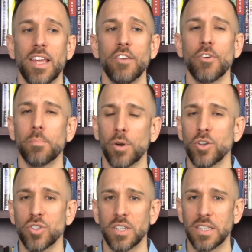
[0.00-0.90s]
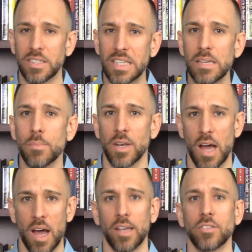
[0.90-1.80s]
if a person is
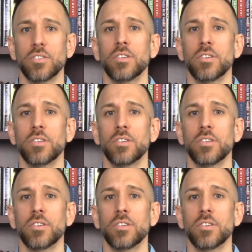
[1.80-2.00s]
demonized,